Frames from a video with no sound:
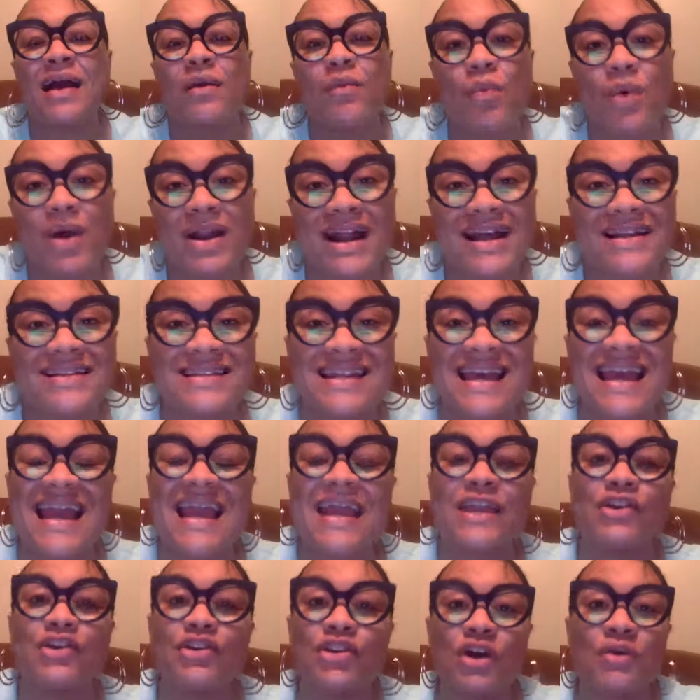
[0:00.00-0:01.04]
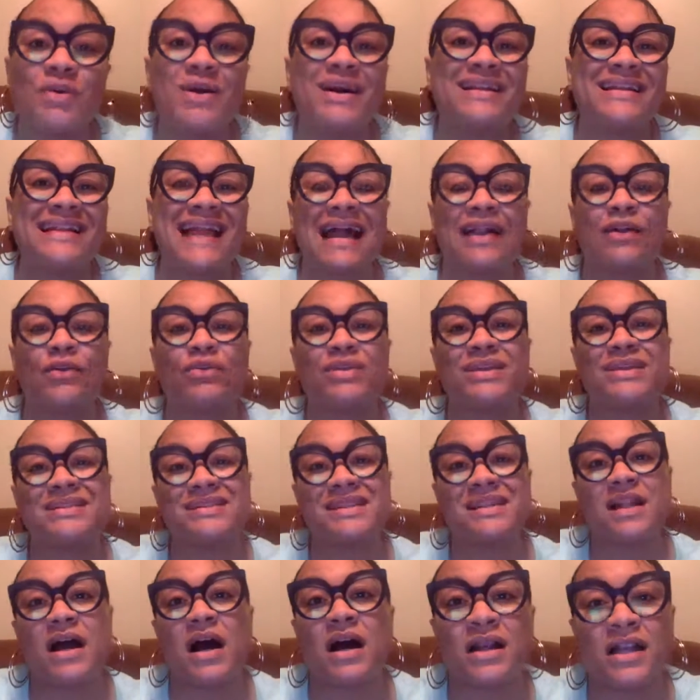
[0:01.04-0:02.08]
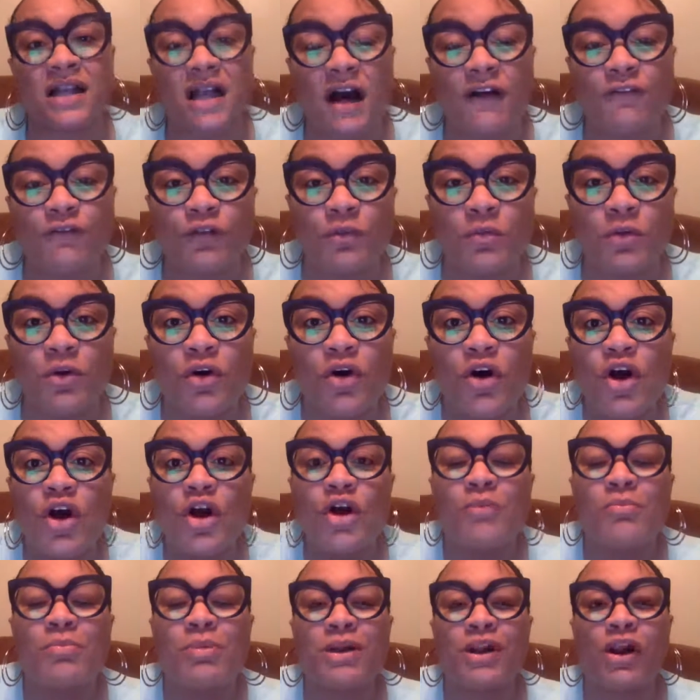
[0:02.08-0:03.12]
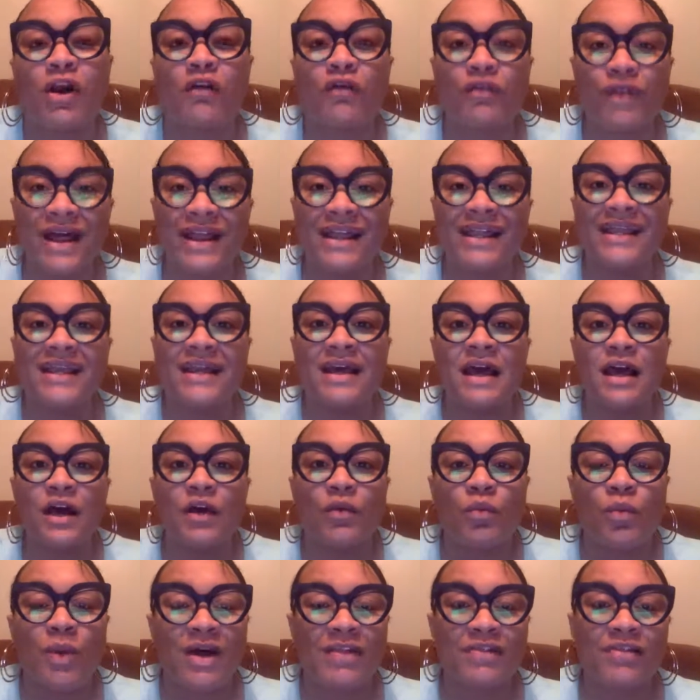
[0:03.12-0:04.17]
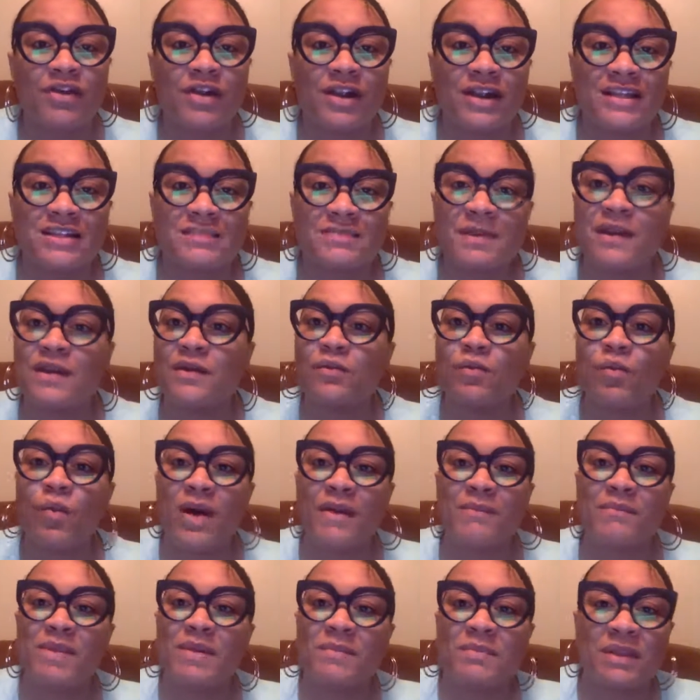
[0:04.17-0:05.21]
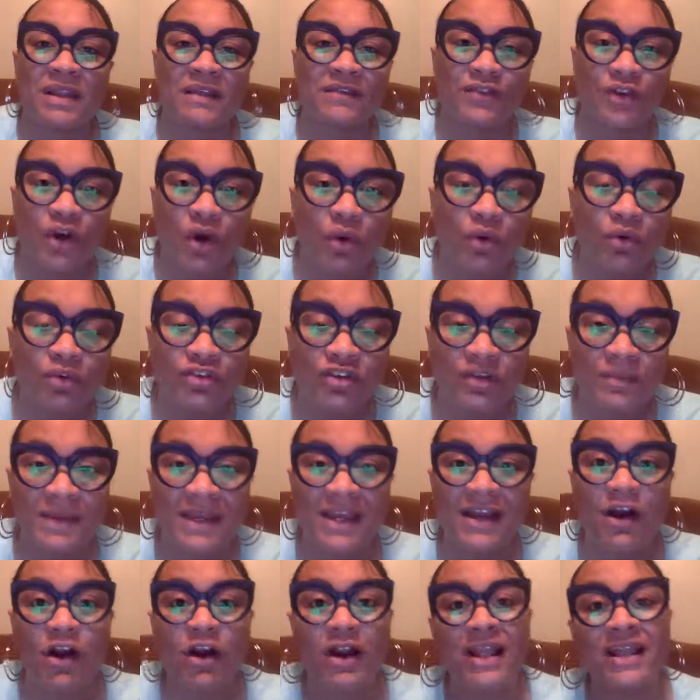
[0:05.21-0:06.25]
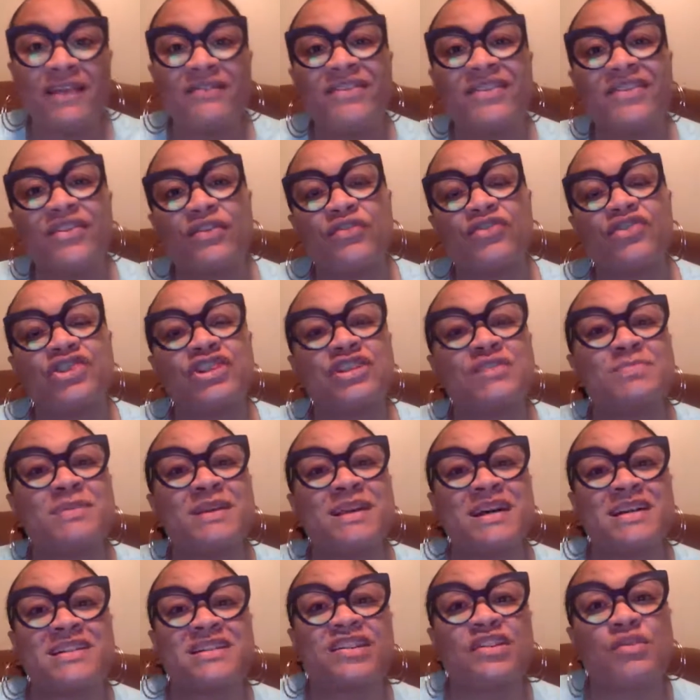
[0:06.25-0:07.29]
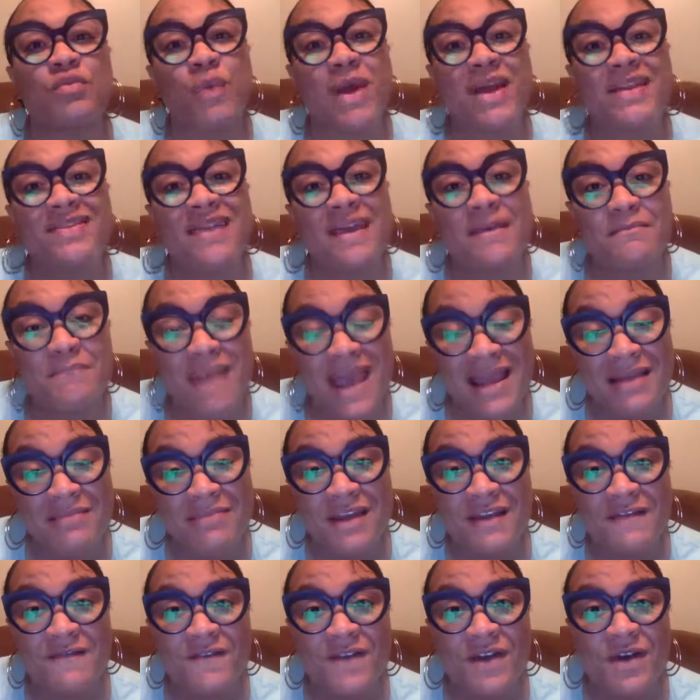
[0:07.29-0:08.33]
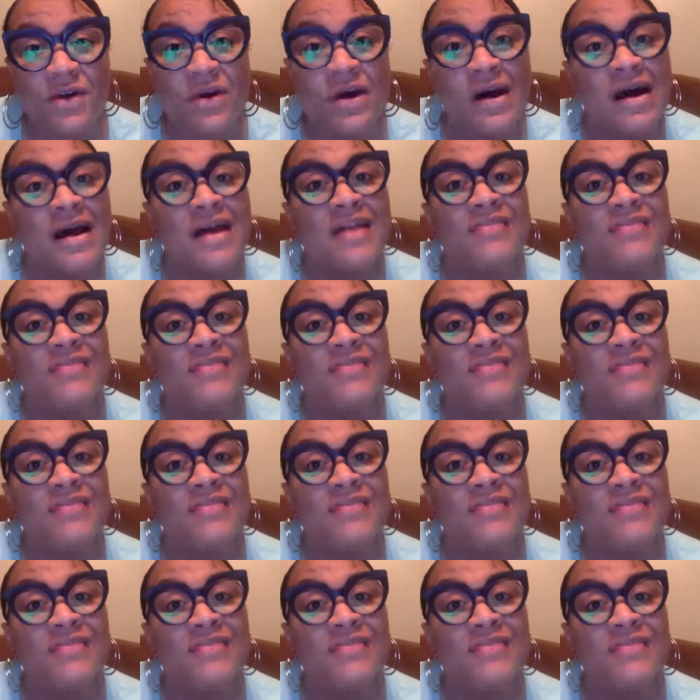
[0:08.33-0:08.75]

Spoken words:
up what I say. And you know what? Not only is it uncomfortable, but already, whether it's been what people have told to me, or even just because of the way they made me feel